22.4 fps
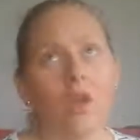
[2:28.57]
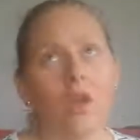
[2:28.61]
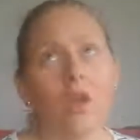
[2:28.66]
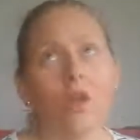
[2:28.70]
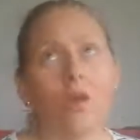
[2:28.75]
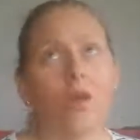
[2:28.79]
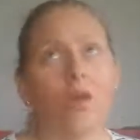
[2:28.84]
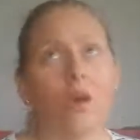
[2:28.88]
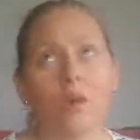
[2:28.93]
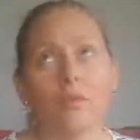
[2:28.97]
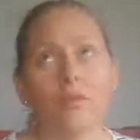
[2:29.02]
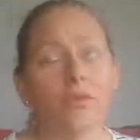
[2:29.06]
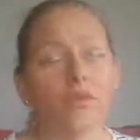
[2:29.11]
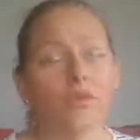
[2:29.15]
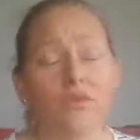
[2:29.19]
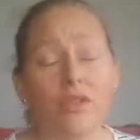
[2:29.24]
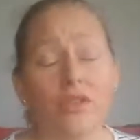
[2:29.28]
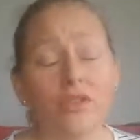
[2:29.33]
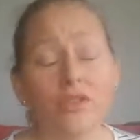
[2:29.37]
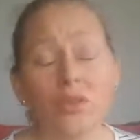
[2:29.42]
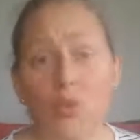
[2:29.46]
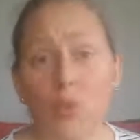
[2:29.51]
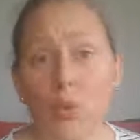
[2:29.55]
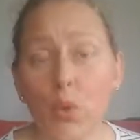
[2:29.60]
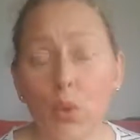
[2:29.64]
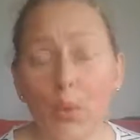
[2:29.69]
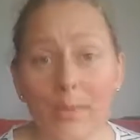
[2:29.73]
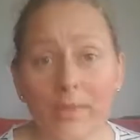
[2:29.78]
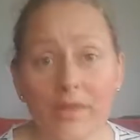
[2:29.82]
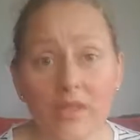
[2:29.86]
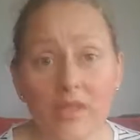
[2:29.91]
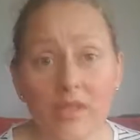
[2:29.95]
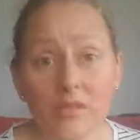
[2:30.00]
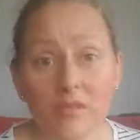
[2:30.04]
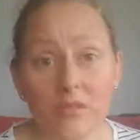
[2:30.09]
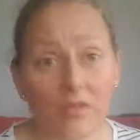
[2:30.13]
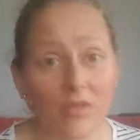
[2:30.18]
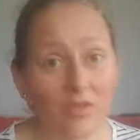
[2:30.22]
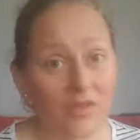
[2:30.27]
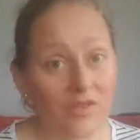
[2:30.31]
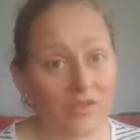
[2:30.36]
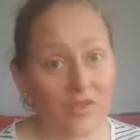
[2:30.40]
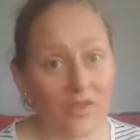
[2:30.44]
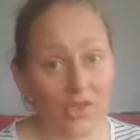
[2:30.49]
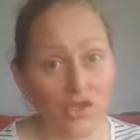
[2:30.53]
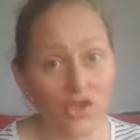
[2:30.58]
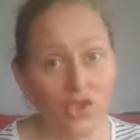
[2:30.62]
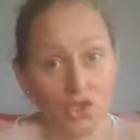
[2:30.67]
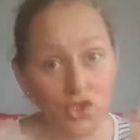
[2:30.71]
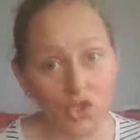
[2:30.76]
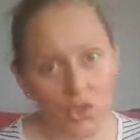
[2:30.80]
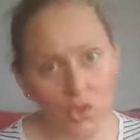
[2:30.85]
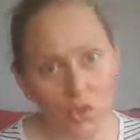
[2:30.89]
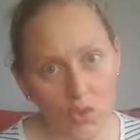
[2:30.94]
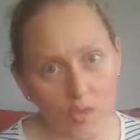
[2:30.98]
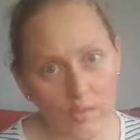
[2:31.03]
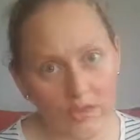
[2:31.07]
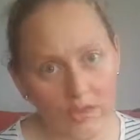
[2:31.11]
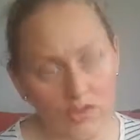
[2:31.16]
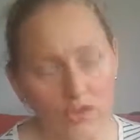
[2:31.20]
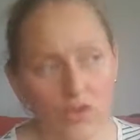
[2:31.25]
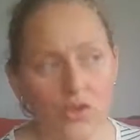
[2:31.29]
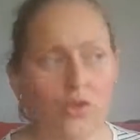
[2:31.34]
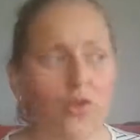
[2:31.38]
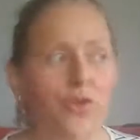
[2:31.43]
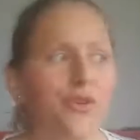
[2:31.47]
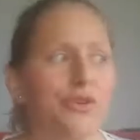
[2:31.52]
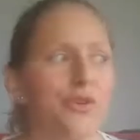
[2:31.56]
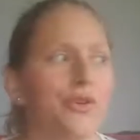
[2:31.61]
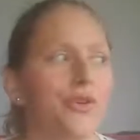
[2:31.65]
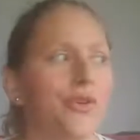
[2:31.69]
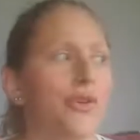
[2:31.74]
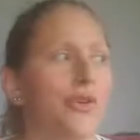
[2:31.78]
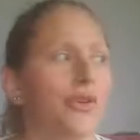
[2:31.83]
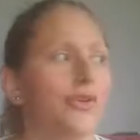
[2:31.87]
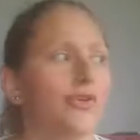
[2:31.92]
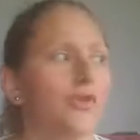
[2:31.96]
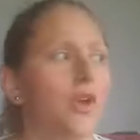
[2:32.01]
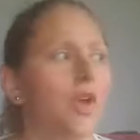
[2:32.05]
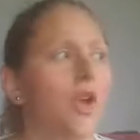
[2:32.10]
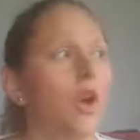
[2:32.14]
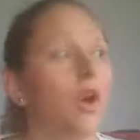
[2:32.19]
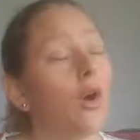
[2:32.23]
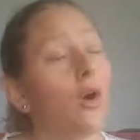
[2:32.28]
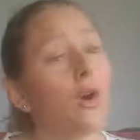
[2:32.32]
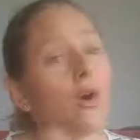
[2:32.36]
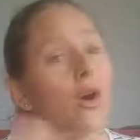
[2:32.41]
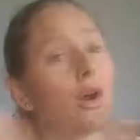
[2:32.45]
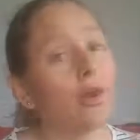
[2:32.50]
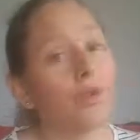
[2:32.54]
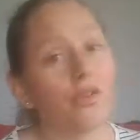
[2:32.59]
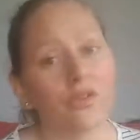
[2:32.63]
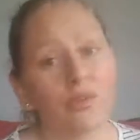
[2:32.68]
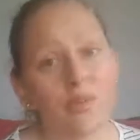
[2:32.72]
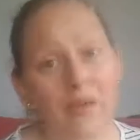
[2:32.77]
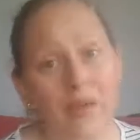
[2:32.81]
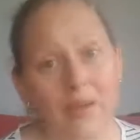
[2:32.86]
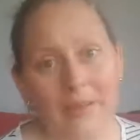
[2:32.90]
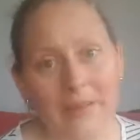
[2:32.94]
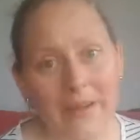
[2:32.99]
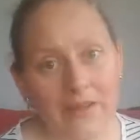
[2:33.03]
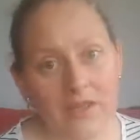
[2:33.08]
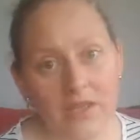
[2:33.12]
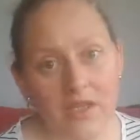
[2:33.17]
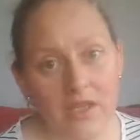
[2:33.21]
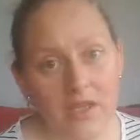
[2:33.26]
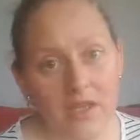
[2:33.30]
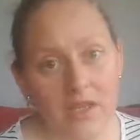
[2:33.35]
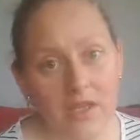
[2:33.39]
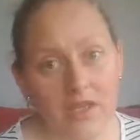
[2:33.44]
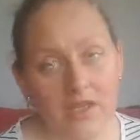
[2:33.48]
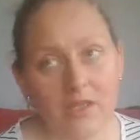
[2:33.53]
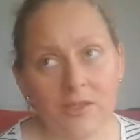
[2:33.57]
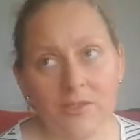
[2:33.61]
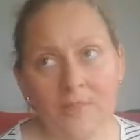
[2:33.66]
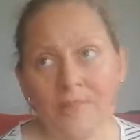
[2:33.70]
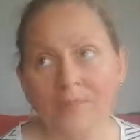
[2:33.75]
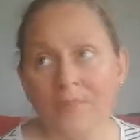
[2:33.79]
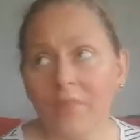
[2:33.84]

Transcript: or I'm not ready to commit because I've got so much going on, or out of my budget,